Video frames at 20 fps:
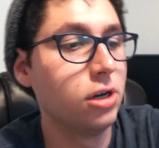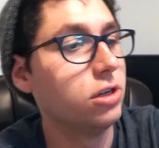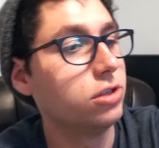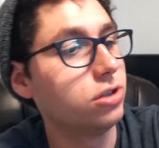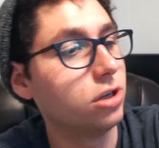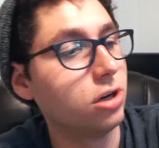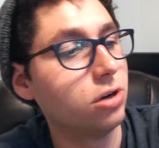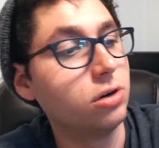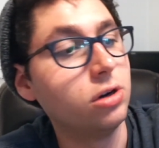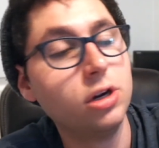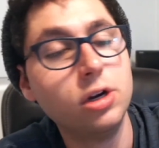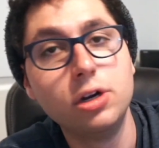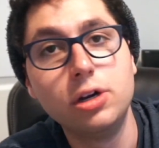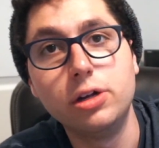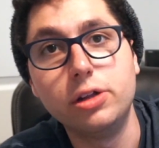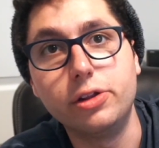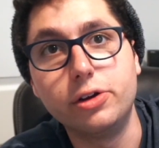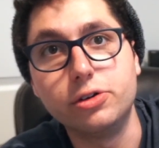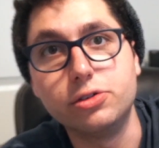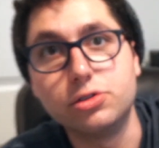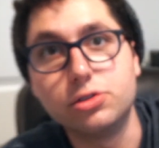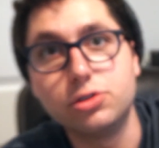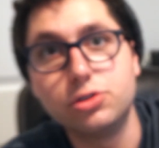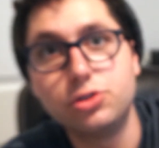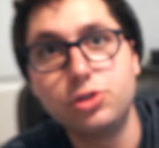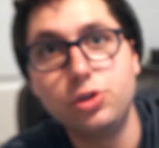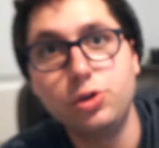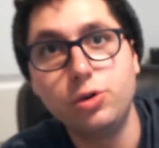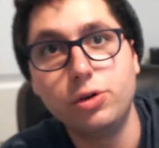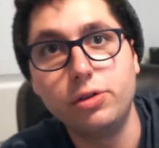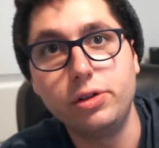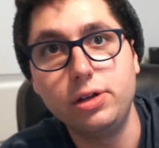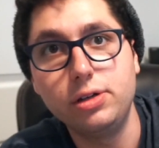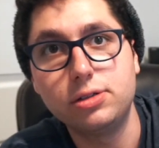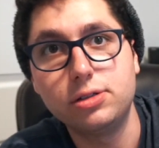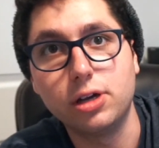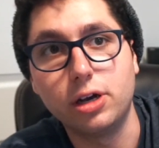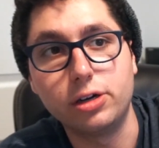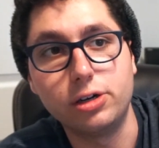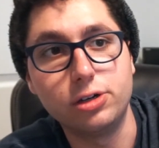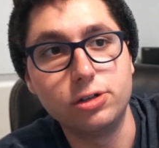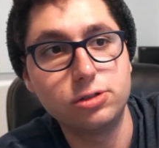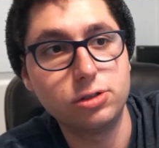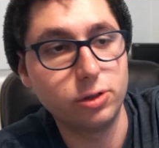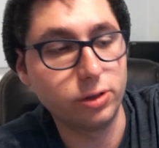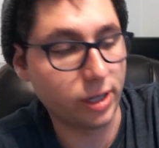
So there's two of these suckers. So